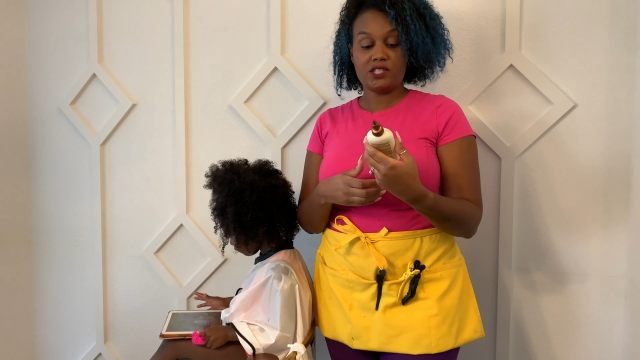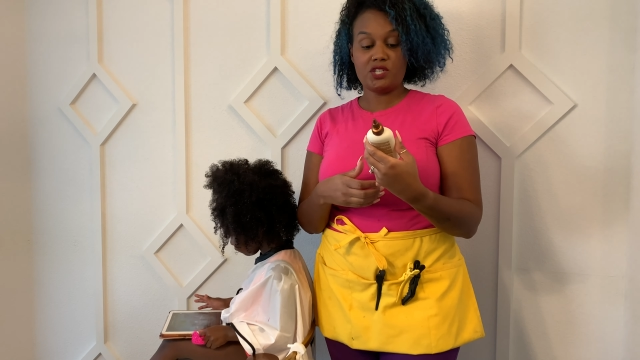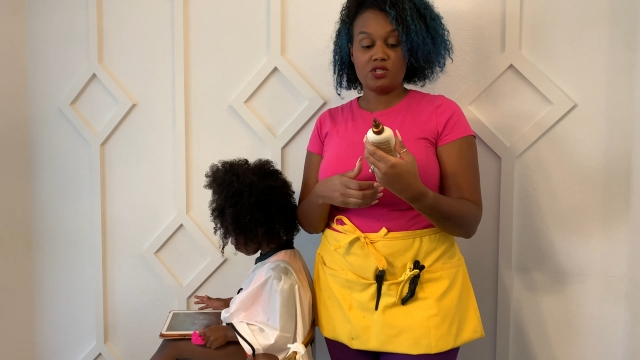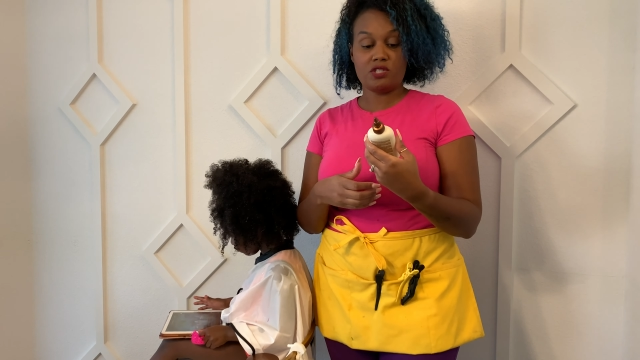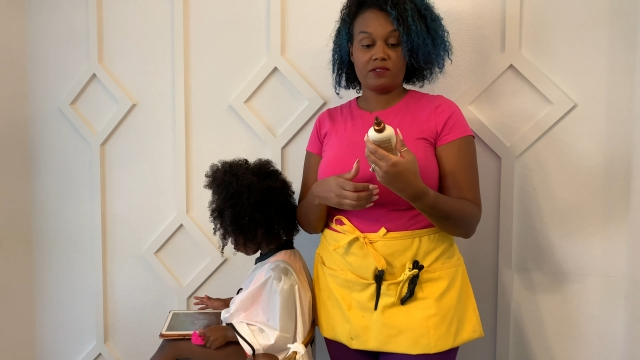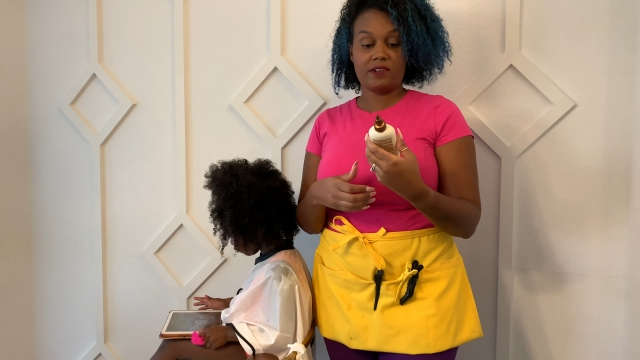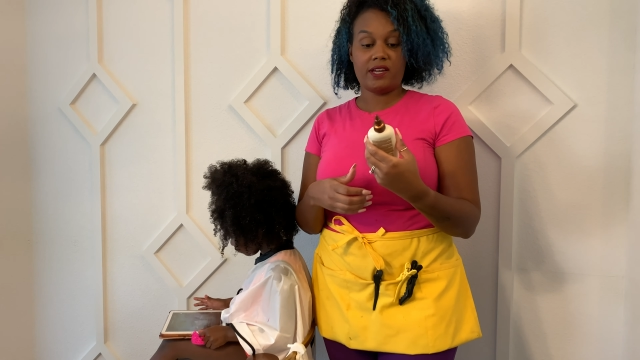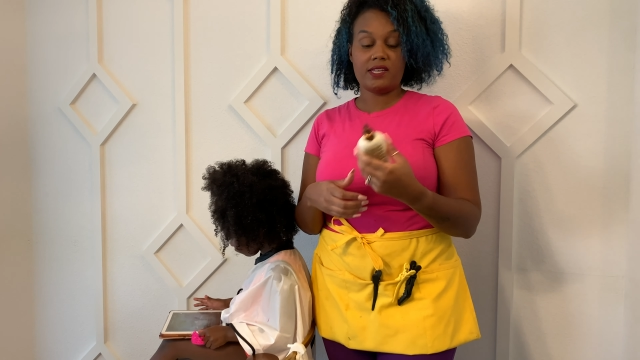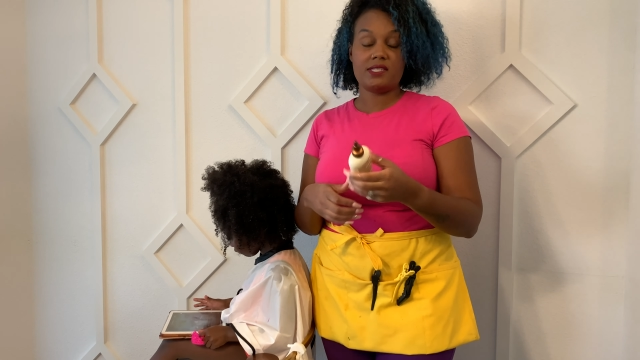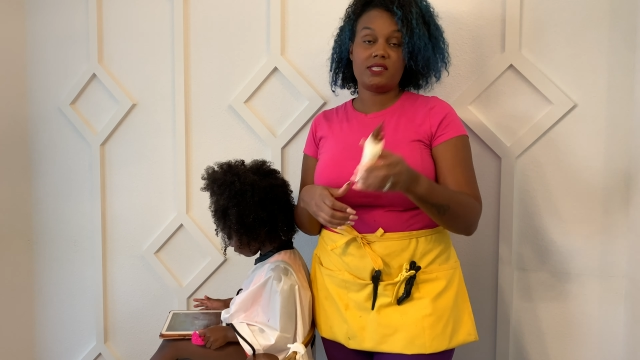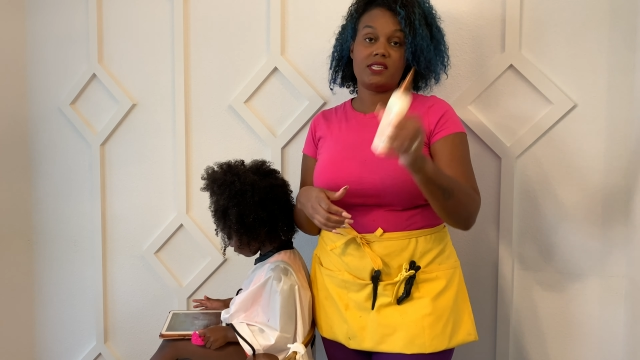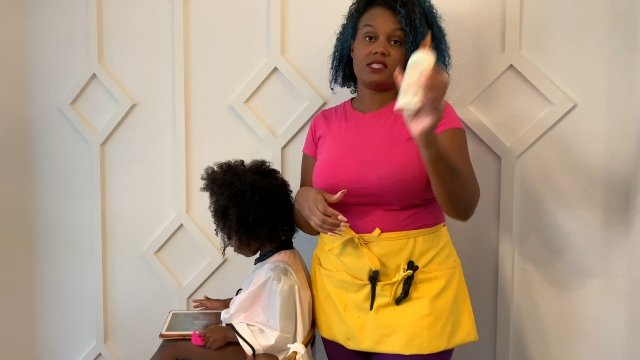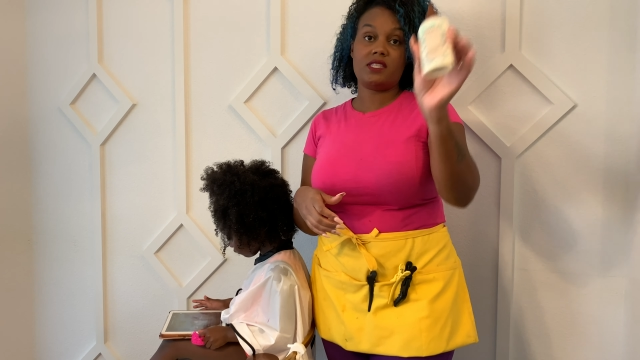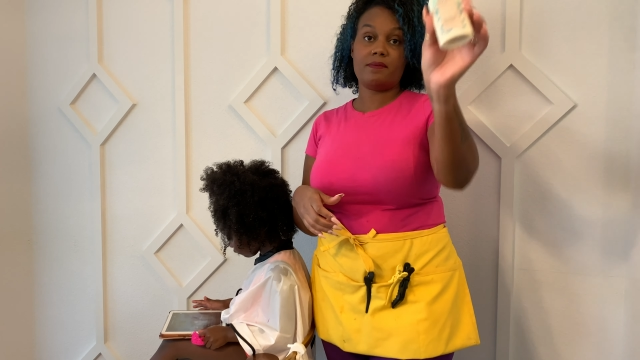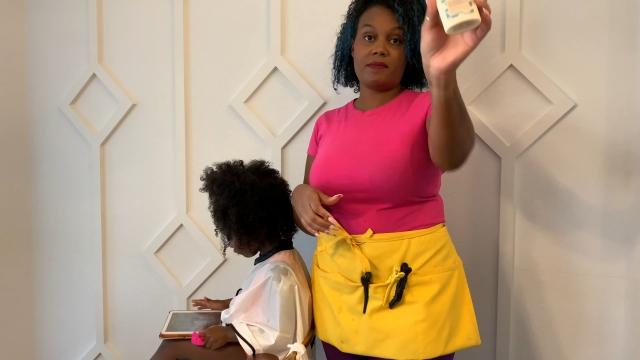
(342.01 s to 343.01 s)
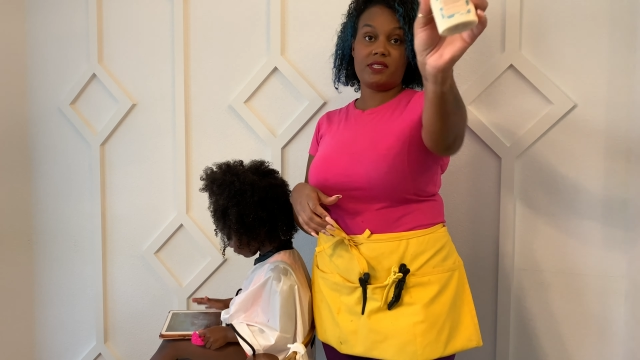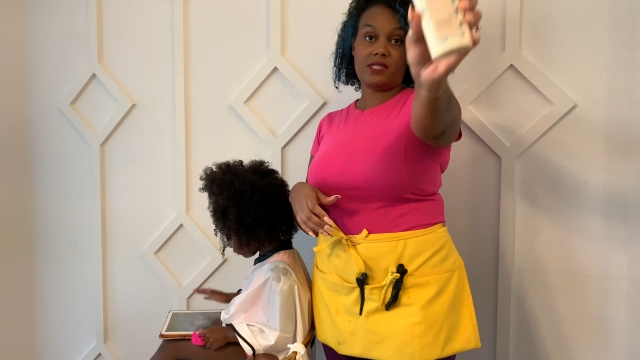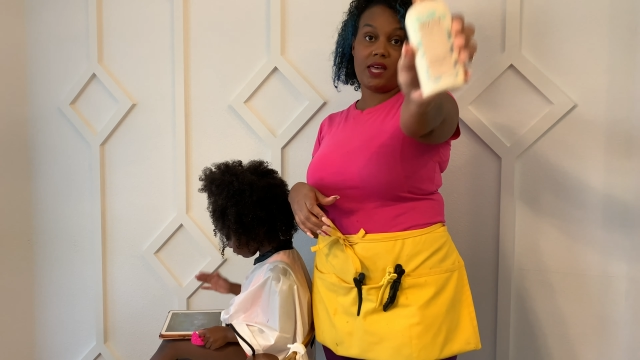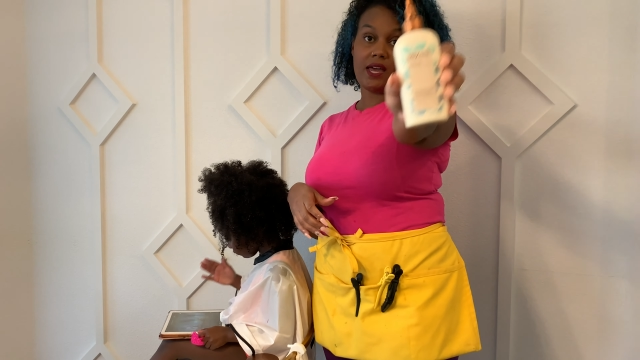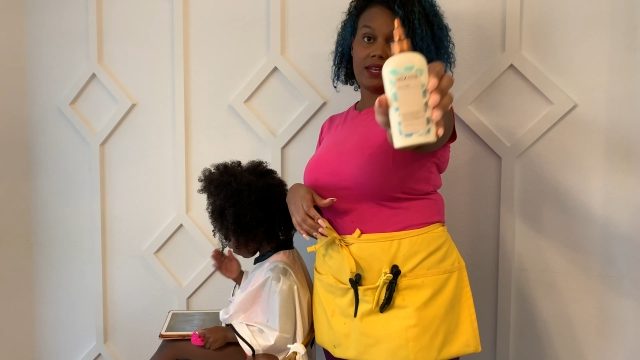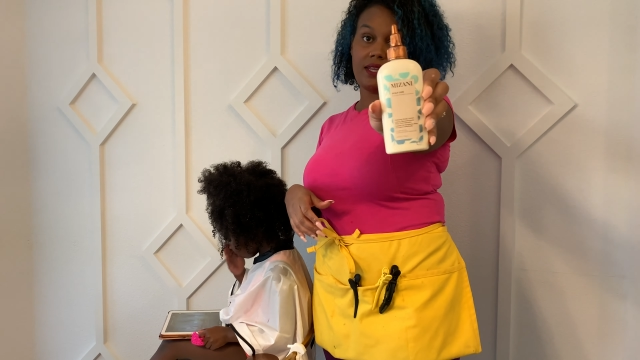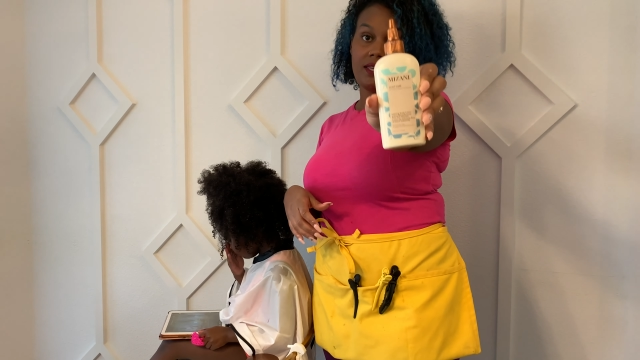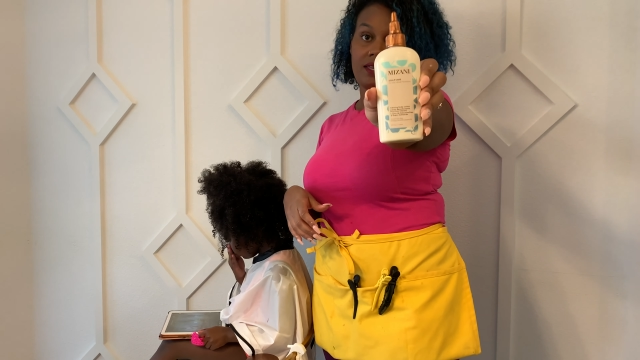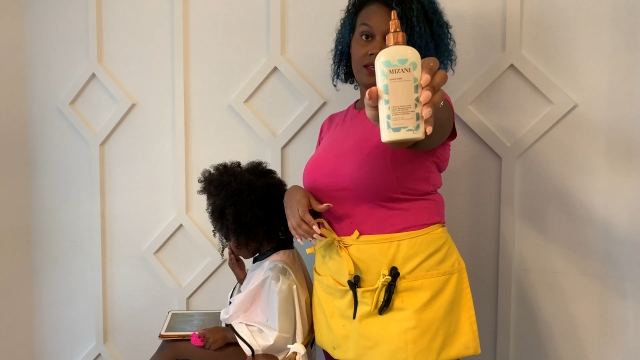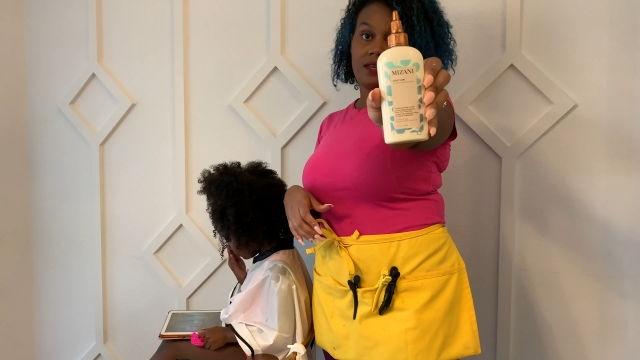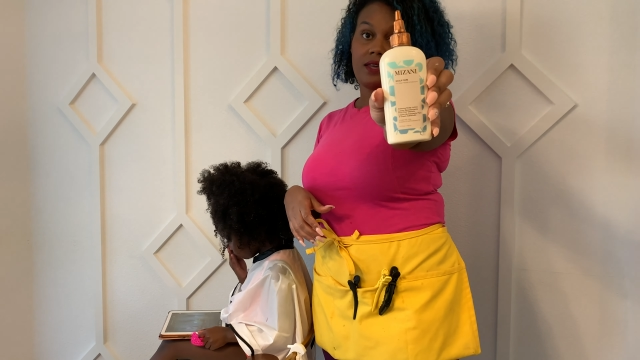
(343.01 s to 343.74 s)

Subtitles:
to use for us is the Mazzani